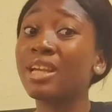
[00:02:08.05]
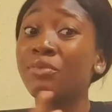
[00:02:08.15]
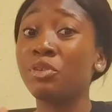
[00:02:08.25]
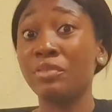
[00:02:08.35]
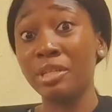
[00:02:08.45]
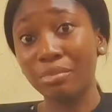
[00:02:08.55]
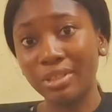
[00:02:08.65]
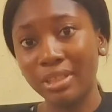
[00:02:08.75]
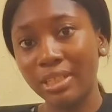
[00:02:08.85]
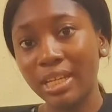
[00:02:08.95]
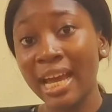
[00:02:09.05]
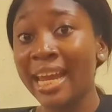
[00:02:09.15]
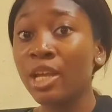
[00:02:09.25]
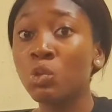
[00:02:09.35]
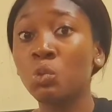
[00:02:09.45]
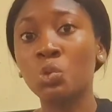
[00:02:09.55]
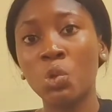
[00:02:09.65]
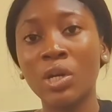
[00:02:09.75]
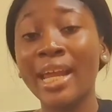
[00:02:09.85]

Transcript: afraid of anybody, and I used to talk.